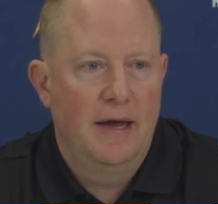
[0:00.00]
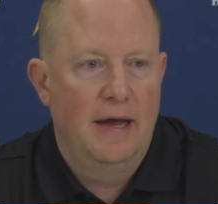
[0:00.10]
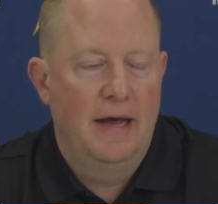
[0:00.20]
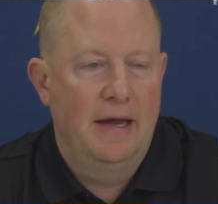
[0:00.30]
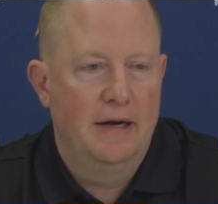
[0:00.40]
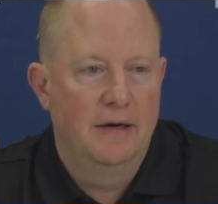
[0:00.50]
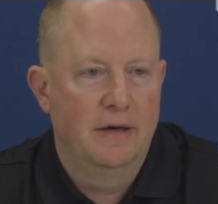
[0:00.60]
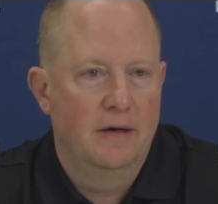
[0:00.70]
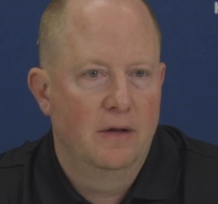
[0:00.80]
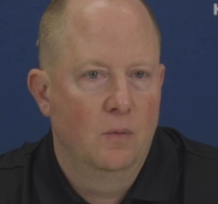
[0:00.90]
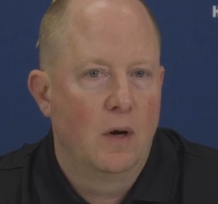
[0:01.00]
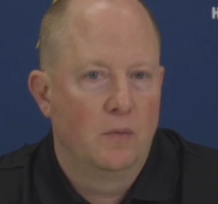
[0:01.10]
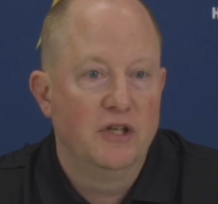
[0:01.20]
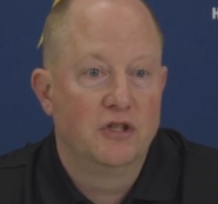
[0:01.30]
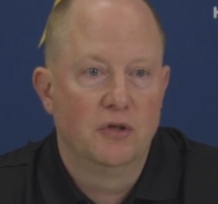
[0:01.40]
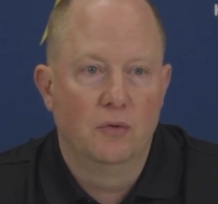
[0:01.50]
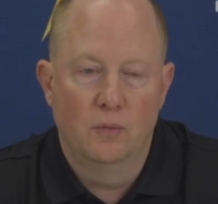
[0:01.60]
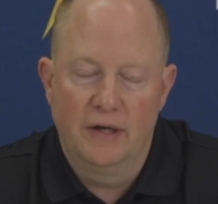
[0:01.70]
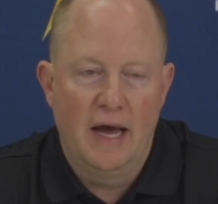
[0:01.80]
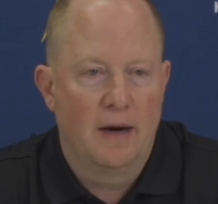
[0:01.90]
And when we shoot,
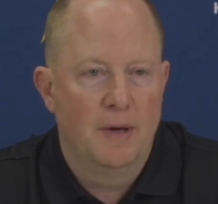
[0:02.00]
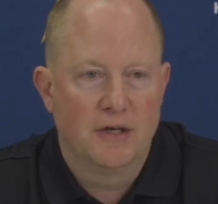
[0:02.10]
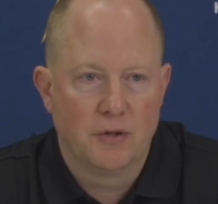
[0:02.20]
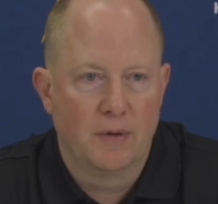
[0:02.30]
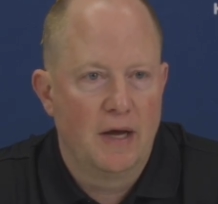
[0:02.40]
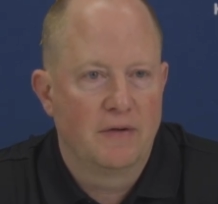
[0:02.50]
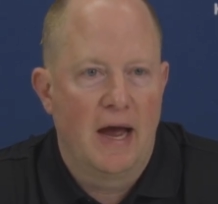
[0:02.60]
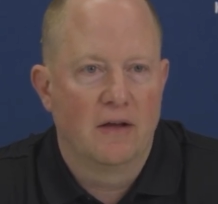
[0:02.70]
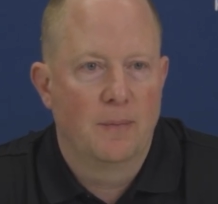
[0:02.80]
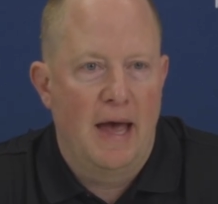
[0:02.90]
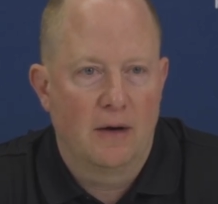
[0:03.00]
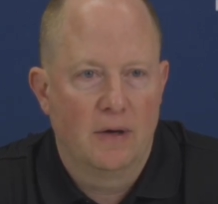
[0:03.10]
we got to make sure we have guys back.